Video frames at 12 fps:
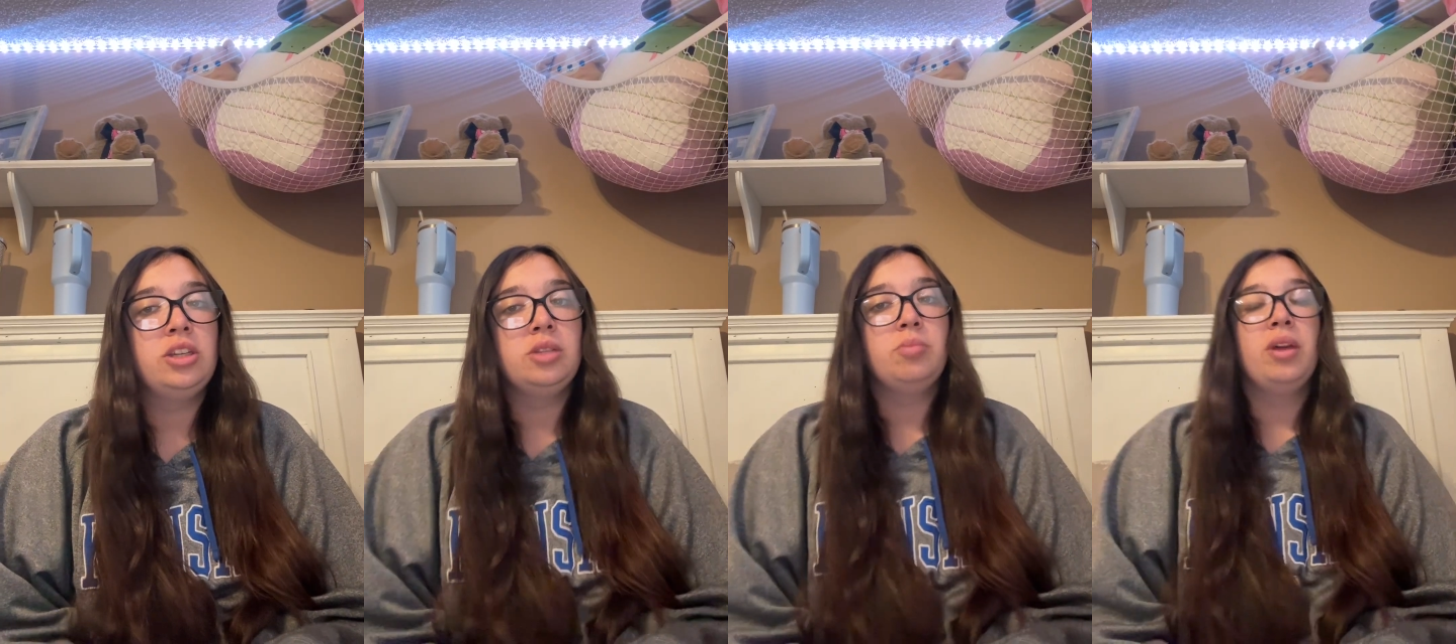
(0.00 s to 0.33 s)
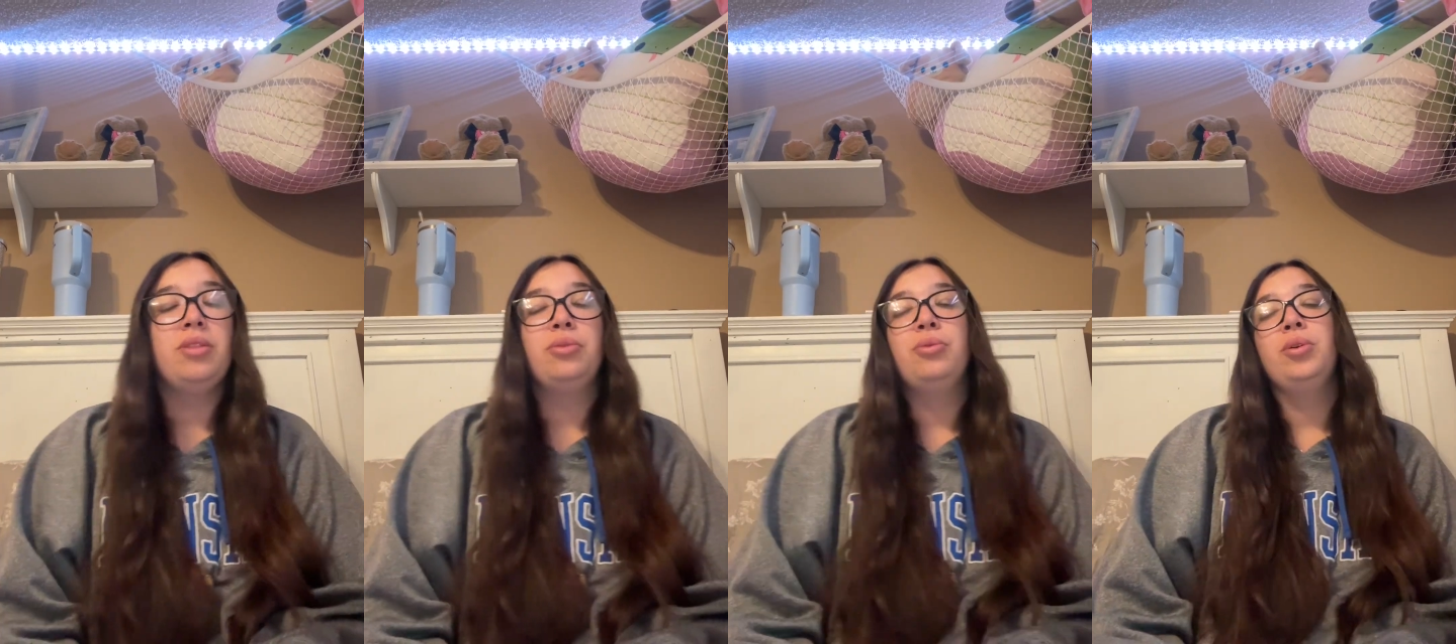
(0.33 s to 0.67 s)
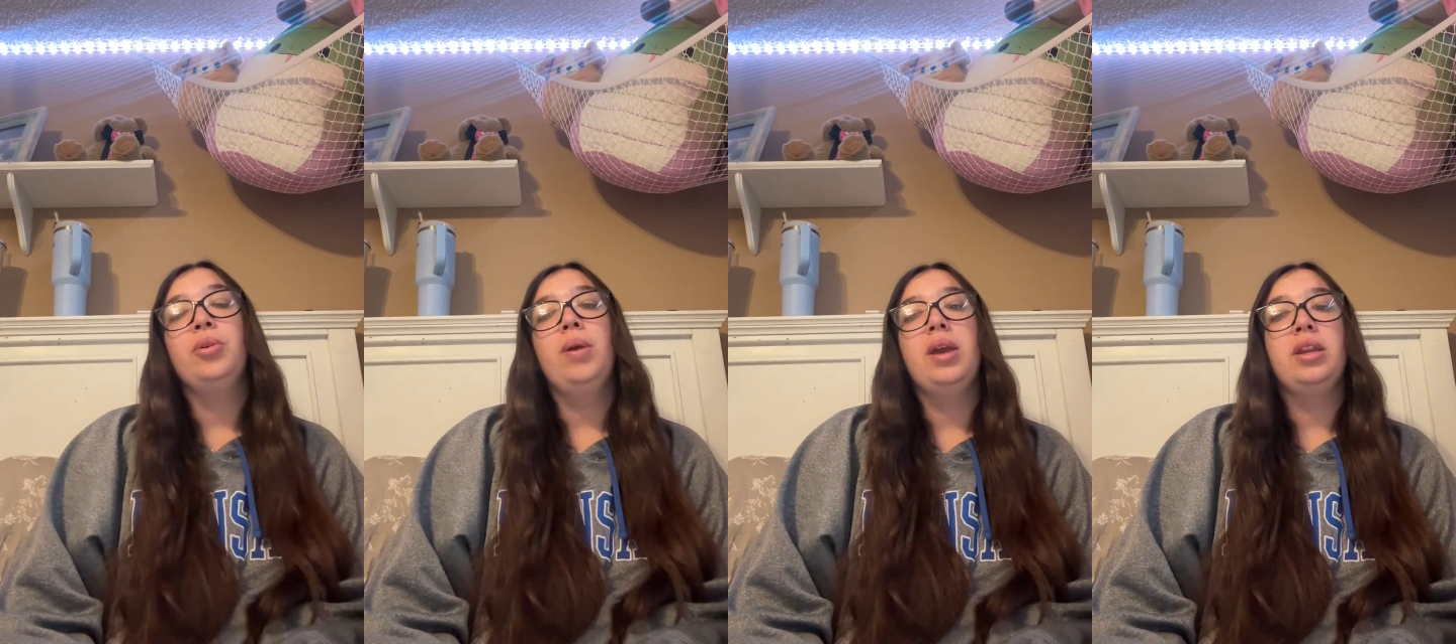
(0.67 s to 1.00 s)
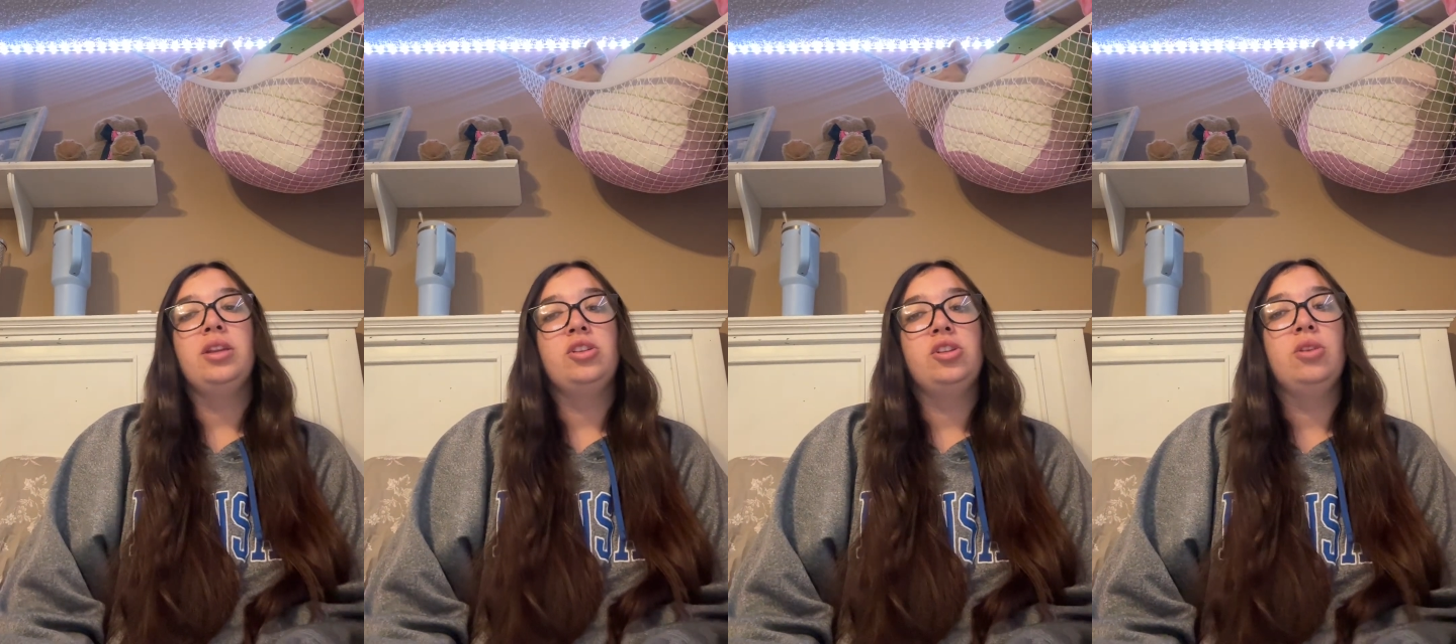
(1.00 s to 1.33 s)
has been through, and
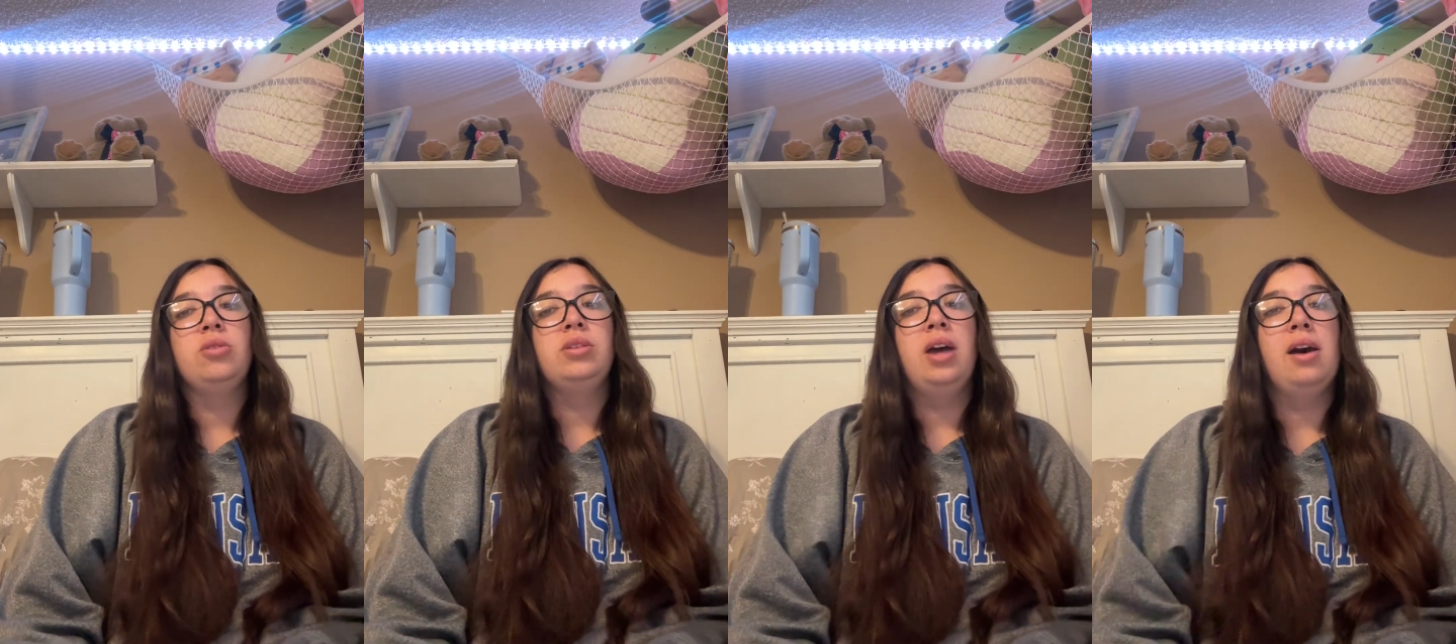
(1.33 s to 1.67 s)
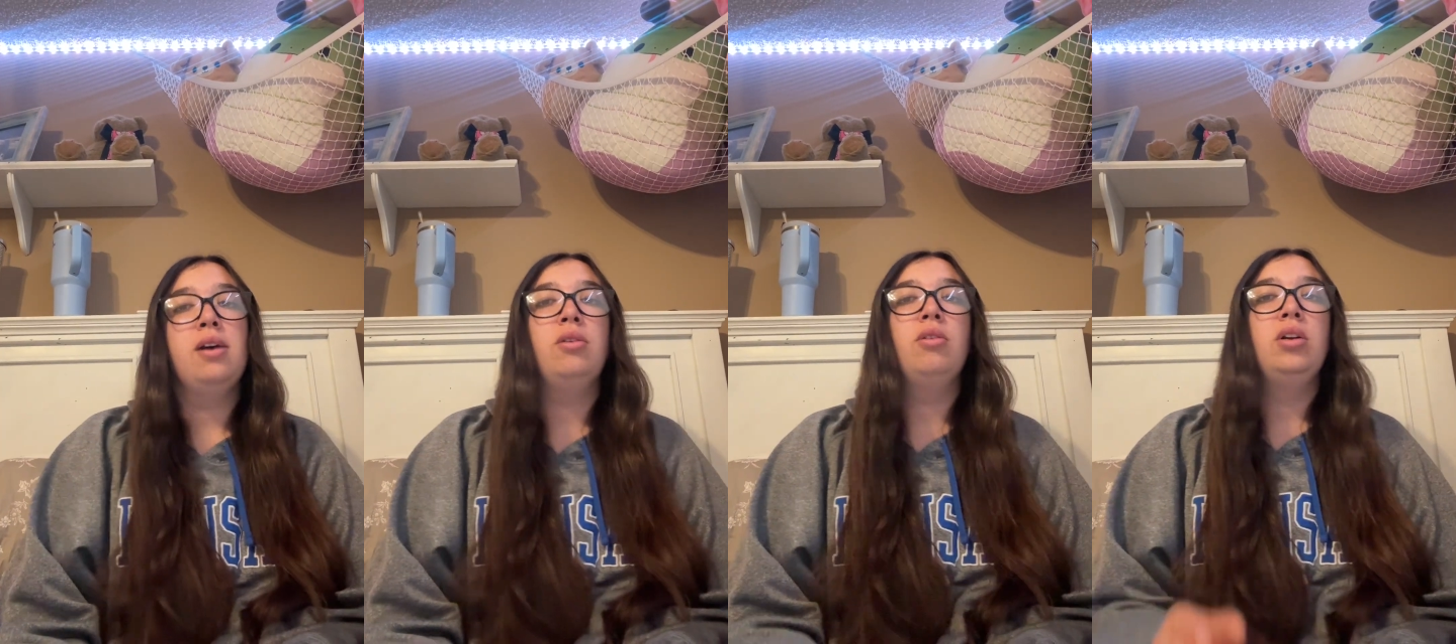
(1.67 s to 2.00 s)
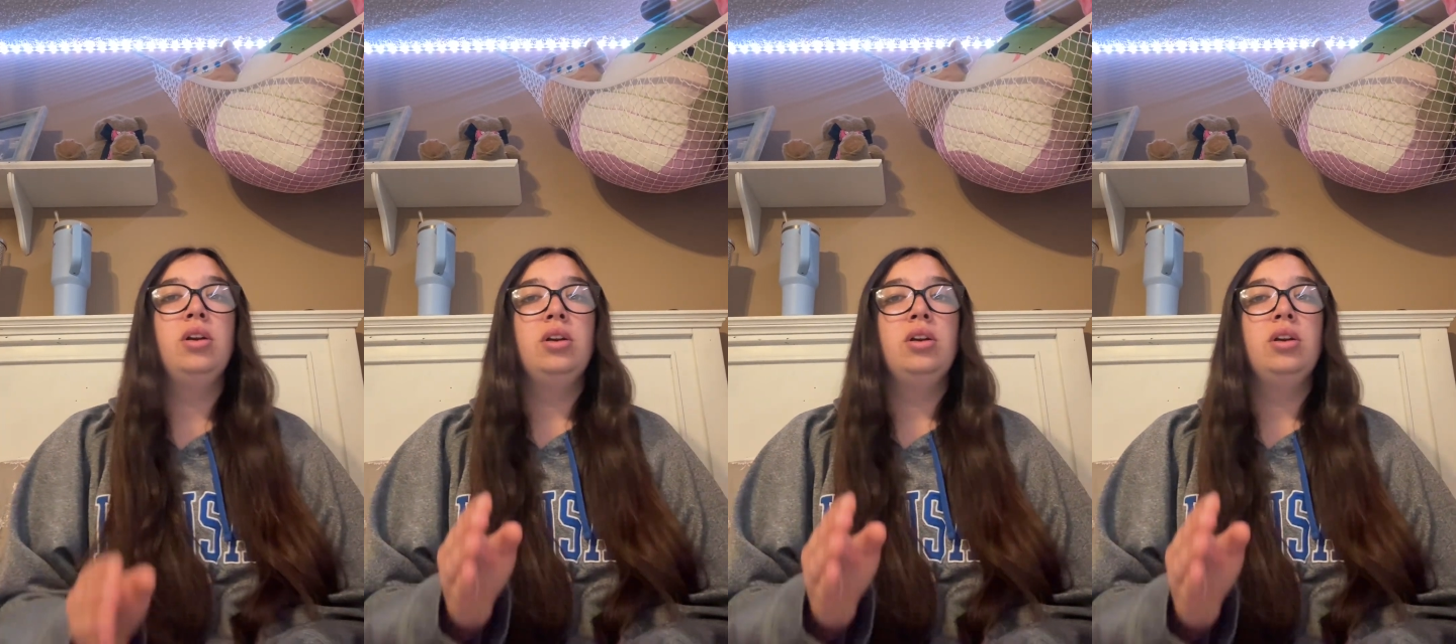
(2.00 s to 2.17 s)
it shows how